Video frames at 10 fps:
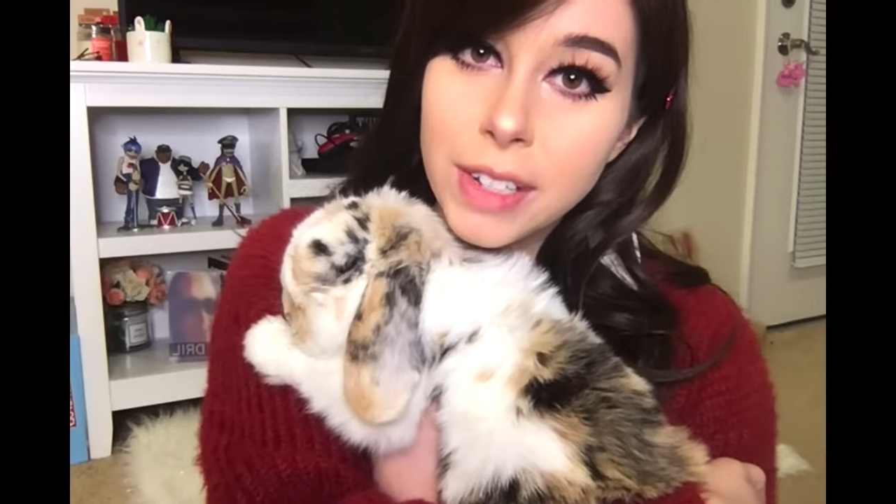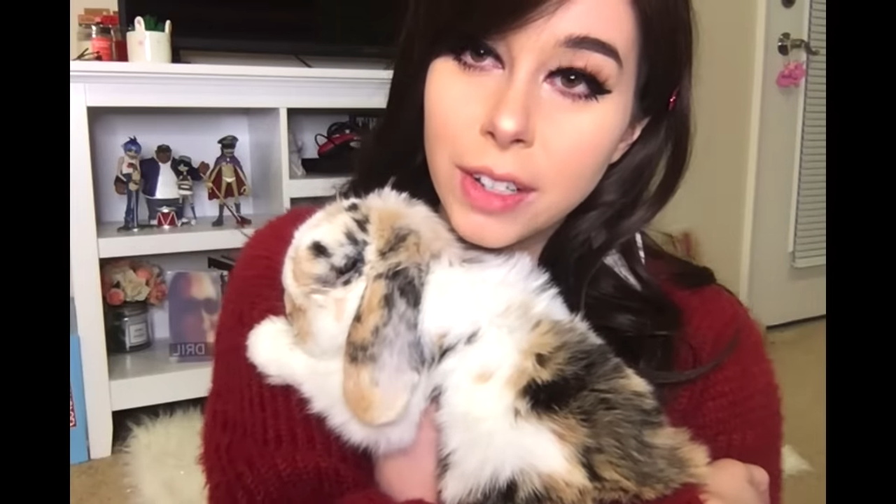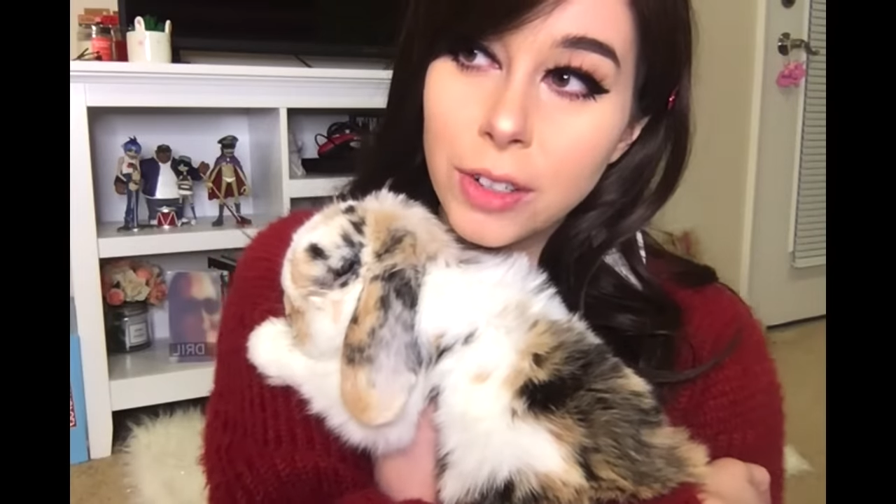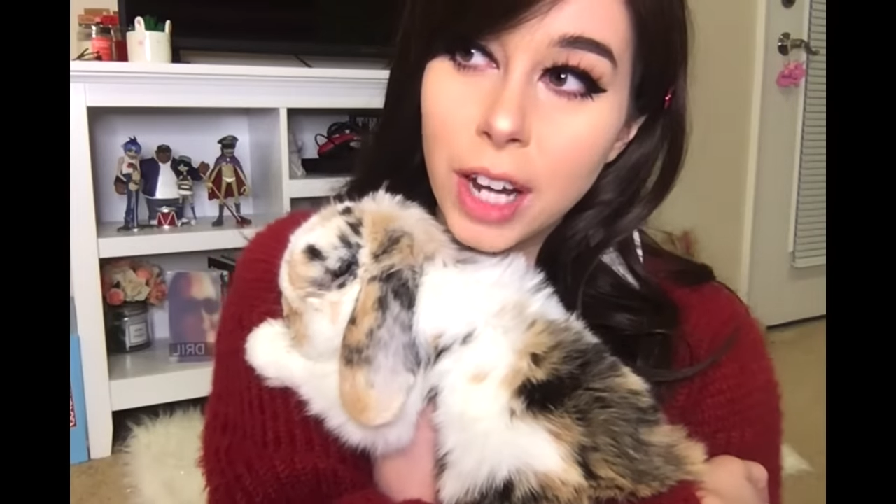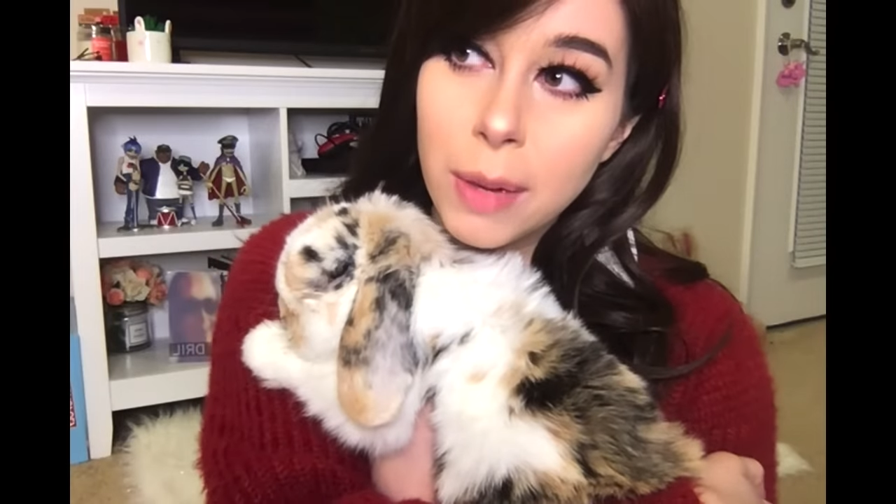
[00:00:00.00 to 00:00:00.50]

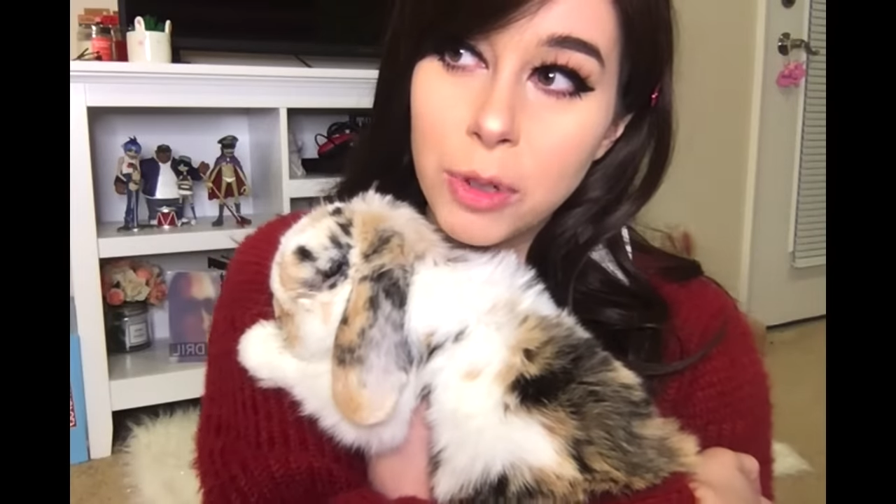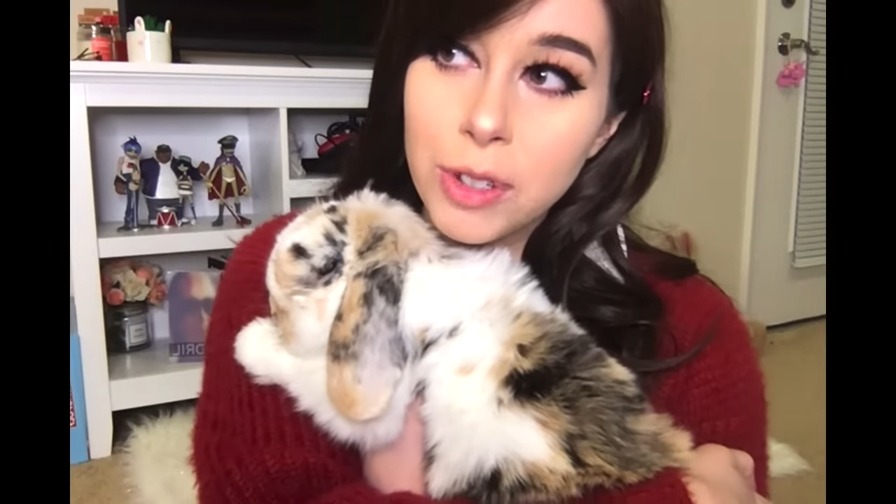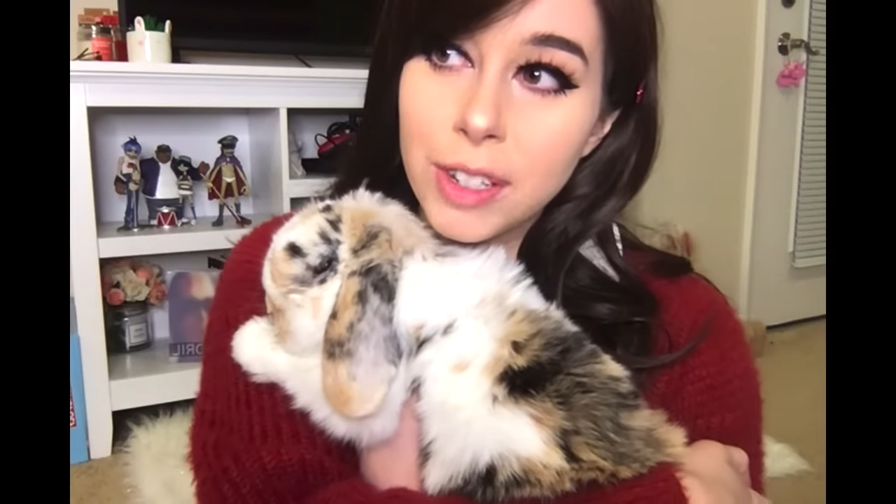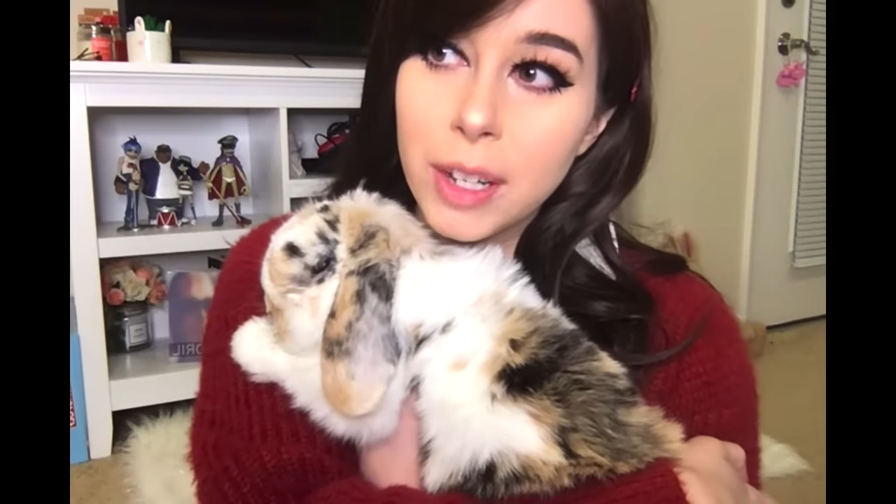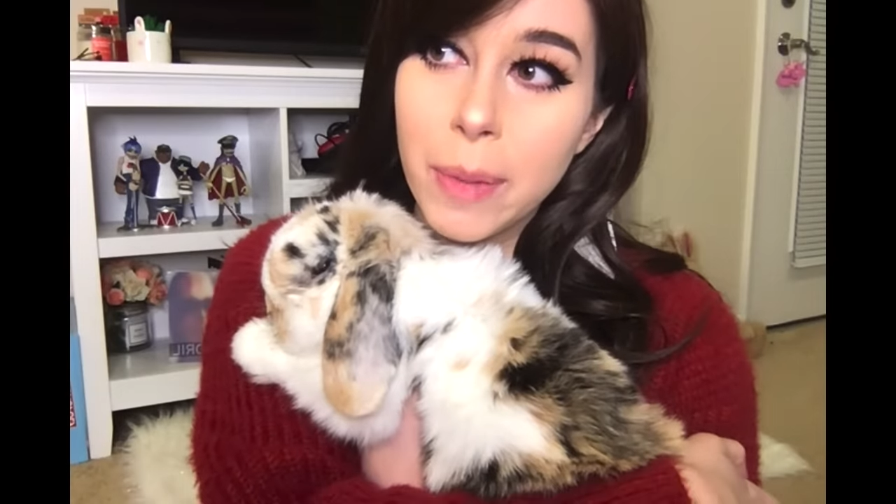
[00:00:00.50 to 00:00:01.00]
single time you
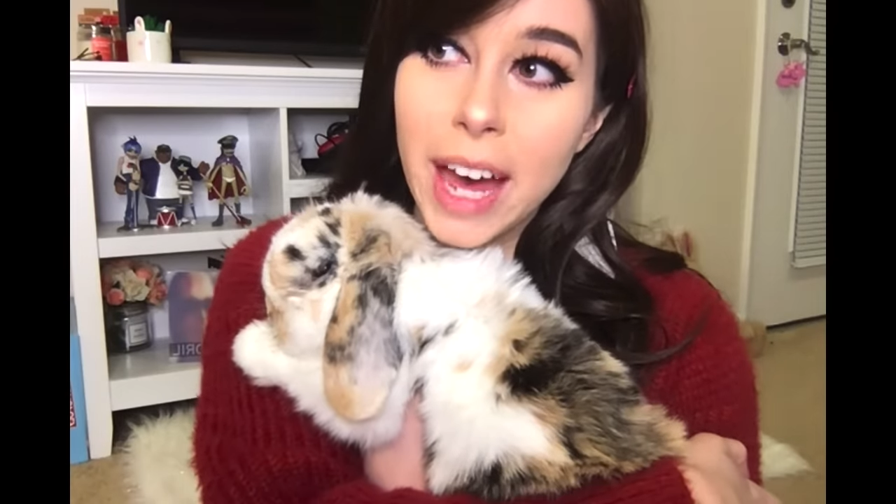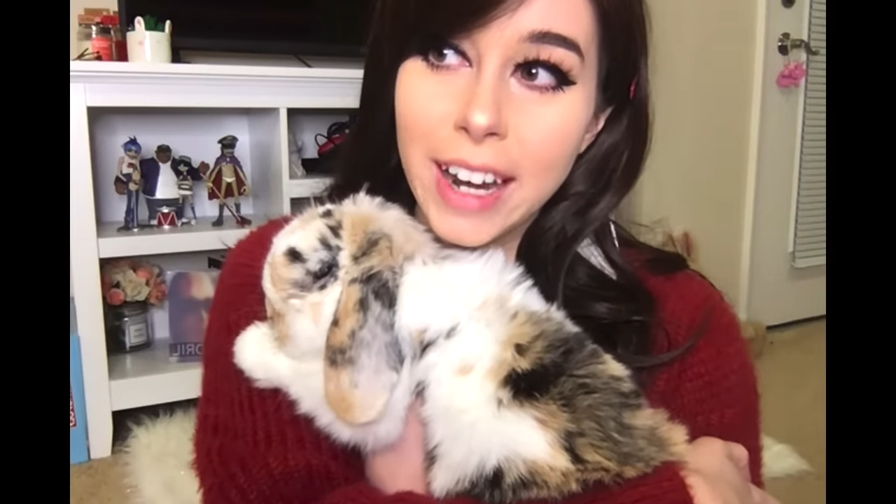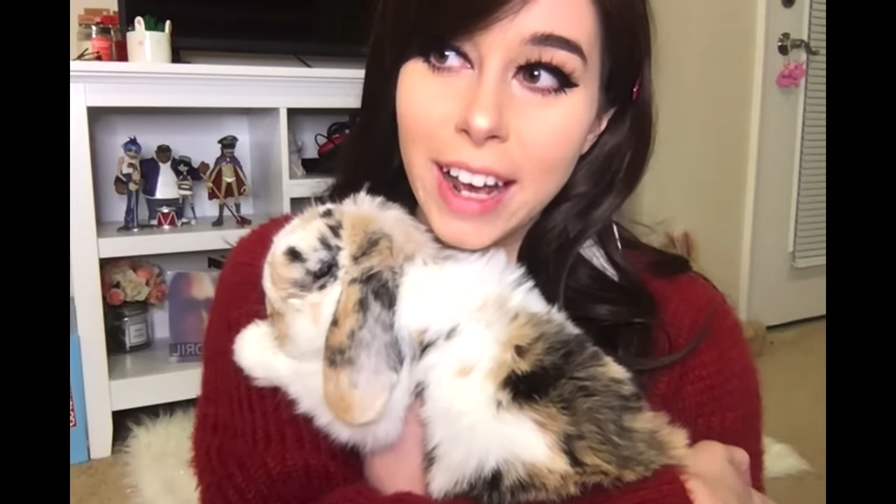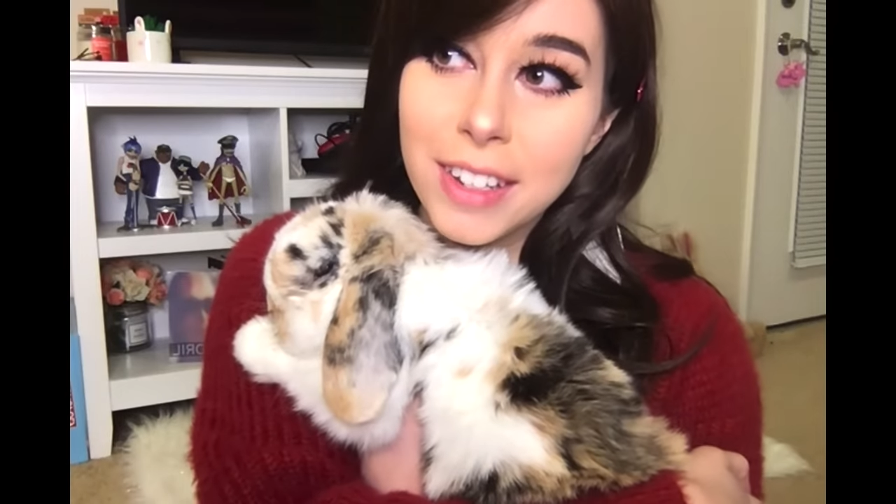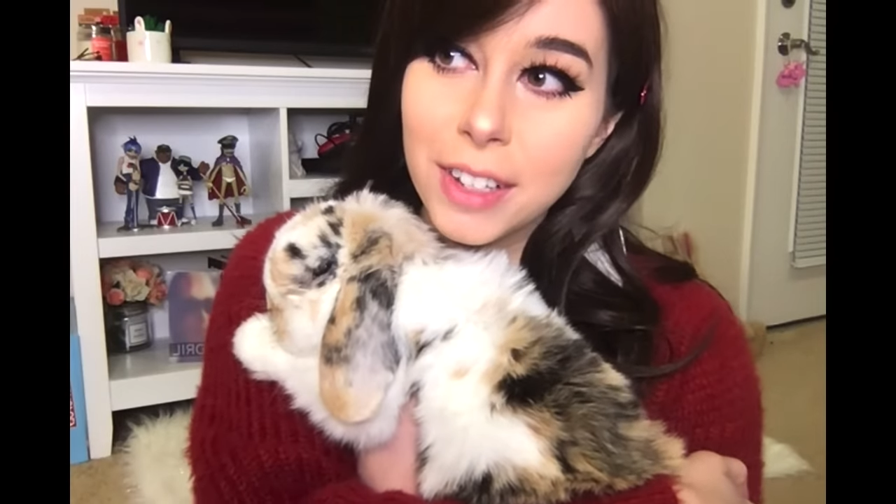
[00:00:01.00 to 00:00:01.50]
see some
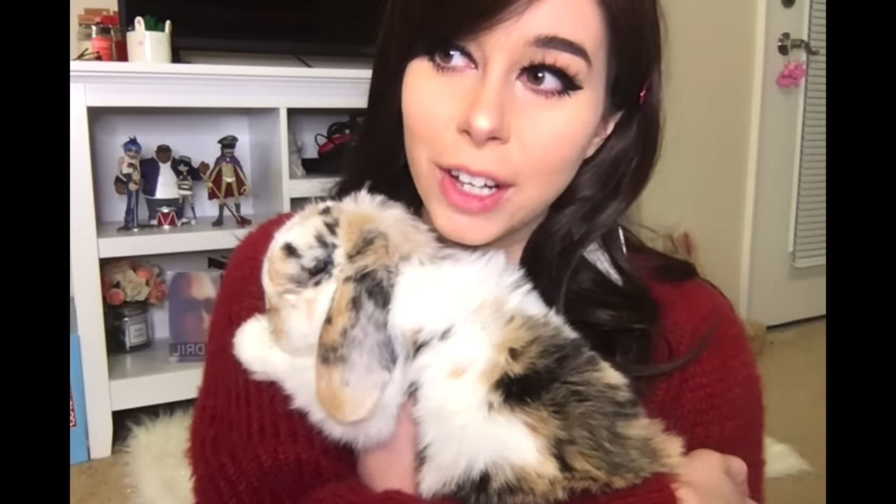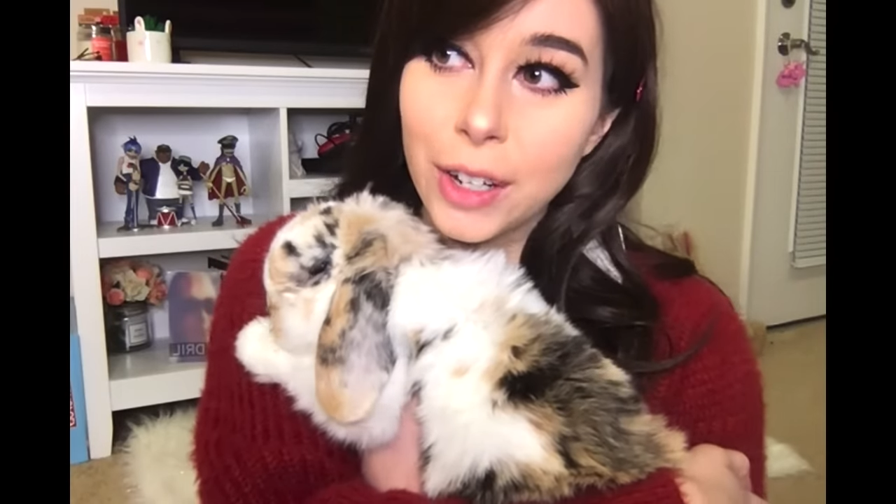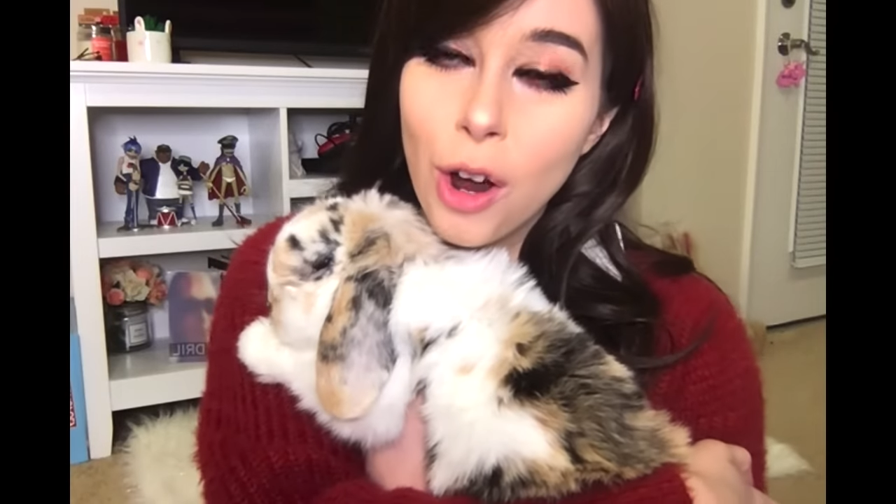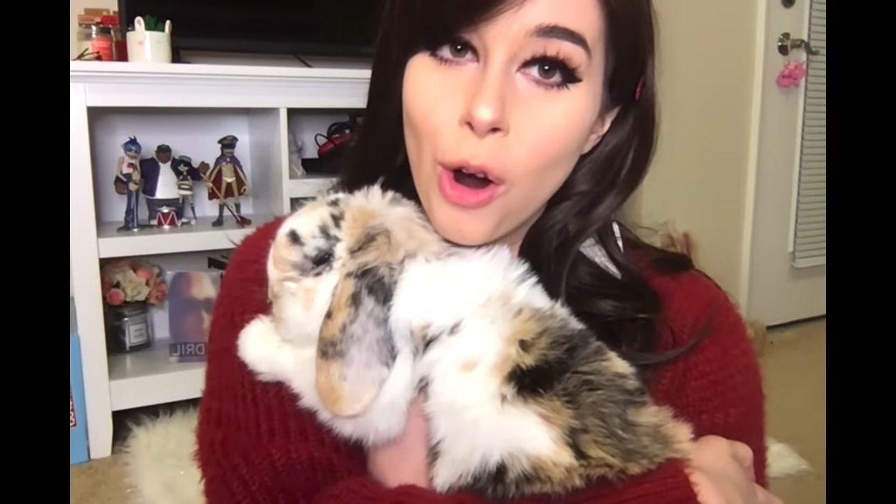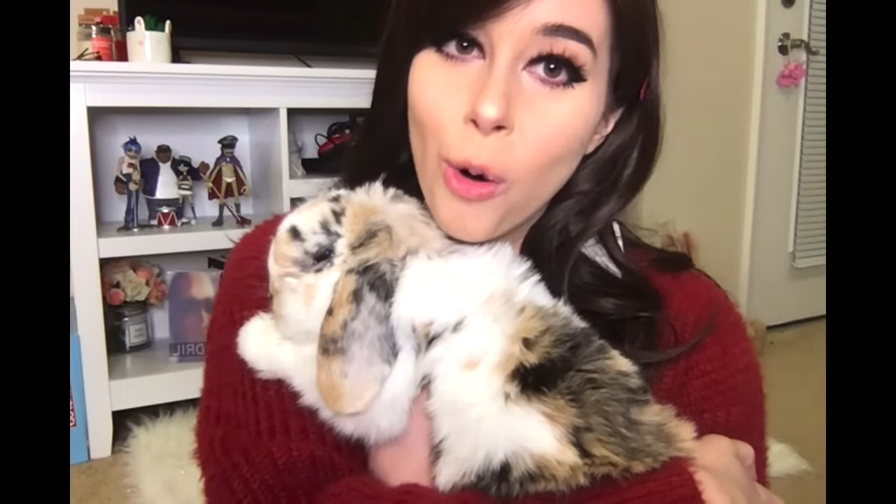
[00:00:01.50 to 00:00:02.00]
head ass like,